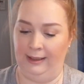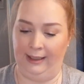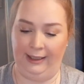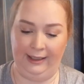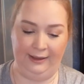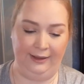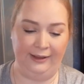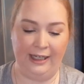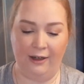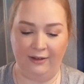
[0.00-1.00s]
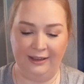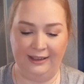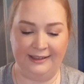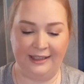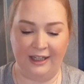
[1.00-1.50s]
And look how
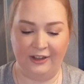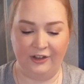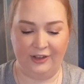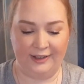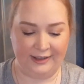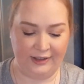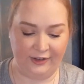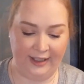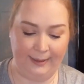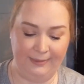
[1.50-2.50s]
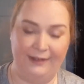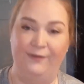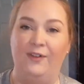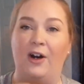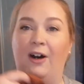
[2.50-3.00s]
this color just screams
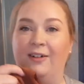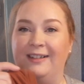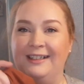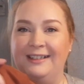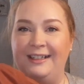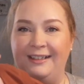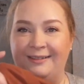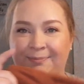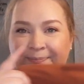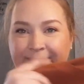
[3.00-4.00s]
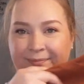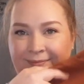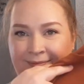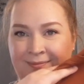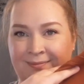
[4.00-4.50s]
fall, doesn't it?
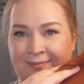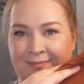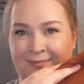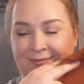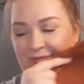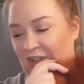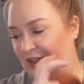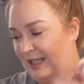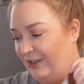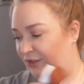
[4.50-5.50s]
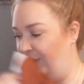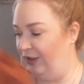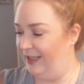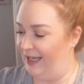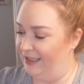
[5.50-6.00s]
I just had to show you
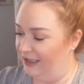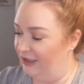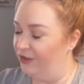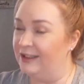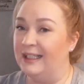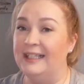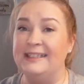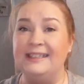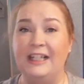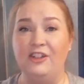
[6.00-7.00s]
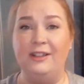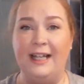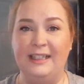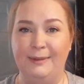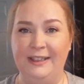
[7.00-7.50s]
that. And there's, it's such a
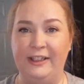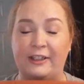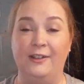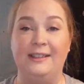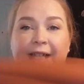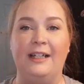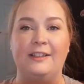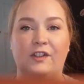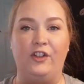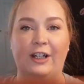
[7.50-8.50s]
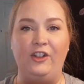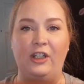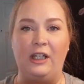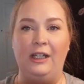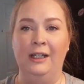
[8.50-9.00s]
nice material. It's kind of
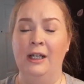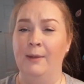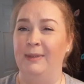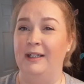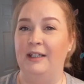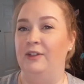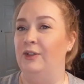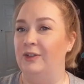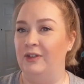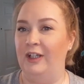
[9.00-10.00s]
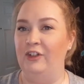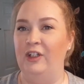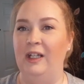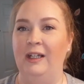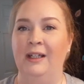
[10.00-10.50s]
stretchy, but not too
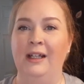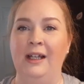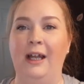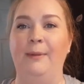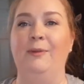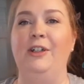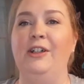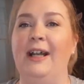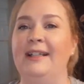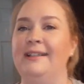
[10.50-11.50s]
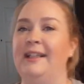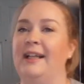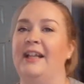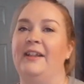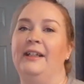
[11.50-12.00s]
stretchy. I mean, what do you guys think?
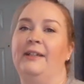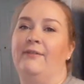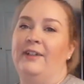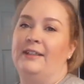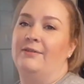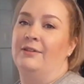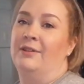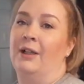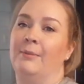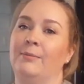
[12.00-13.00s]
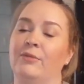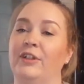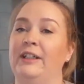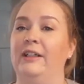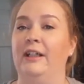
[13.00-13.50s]
I think it fits
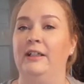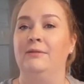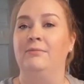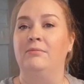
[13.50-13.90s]
pretty good.